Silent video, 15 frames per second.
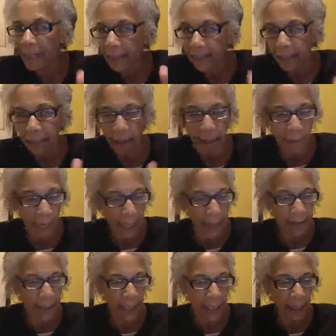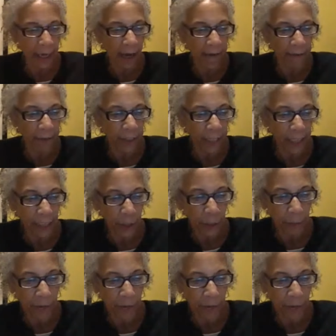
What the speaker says: this amazing conversation